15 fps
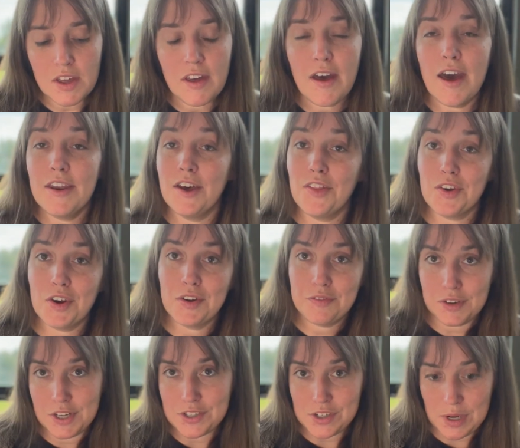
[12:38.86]
another
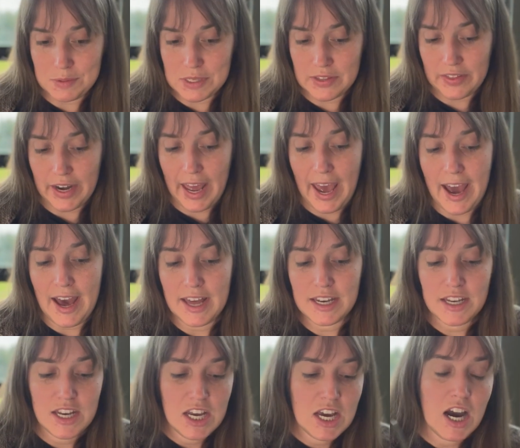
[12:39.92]
finished object that I had
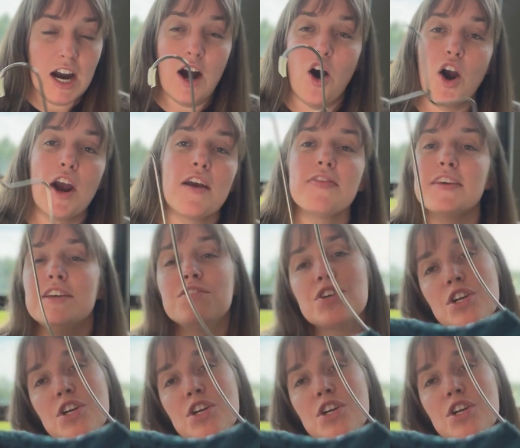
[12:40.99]
are these